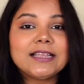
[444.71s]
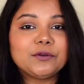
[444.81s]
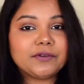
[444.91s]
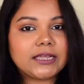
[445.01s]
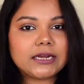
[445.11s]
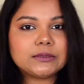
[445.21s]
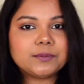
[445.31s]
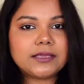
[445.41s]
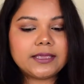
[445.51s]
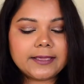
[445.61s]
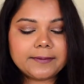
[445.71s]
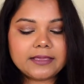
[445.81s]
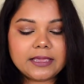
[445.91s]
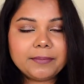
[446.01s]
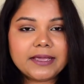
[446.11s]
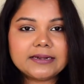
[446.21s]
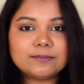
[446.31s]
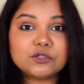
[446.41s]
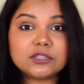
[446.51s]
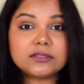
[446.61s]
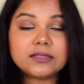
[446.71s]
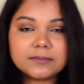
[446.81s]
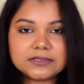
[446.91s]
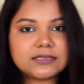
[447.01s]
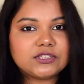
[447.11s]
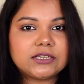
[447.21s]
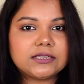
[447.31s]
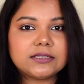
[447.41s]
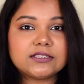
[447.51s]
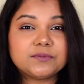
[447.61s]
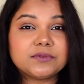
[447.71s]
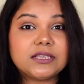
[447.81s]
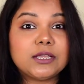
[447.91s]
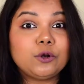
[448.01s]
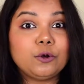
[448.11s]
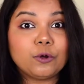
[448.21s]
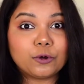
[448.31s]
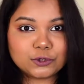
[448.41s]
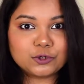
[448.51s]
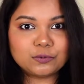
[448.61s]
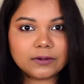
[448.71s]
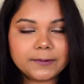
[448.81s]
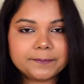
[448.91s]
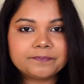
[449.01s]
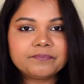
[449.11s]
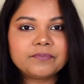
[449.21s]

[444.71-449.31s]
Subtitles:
Now frankly speaking, ye palette mujhe tab se chahiye tha jab se ye launch hua,